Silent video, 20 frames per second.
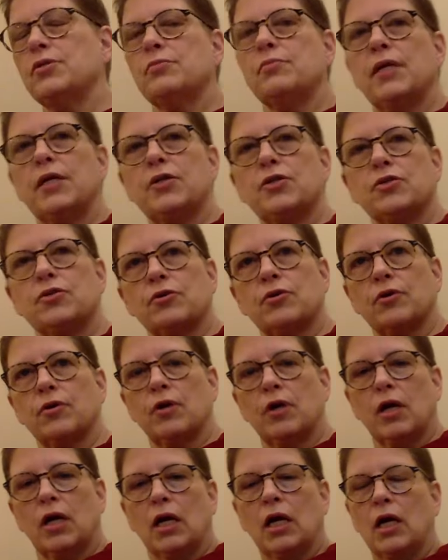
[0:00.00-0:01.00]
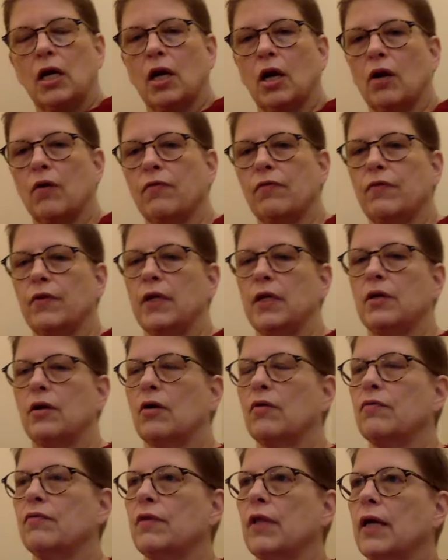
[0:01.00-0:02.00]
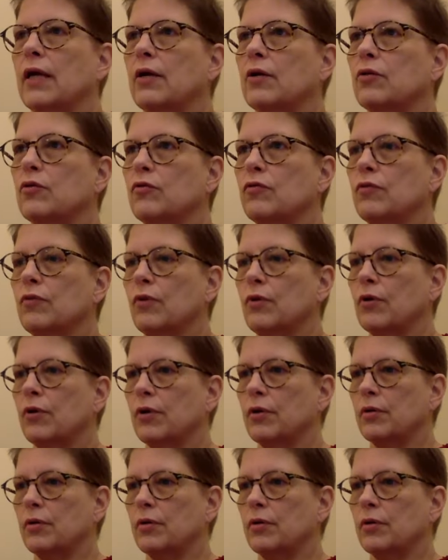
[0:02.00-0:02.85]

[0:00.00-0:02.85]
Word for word: make sure our feet are flat on the floor.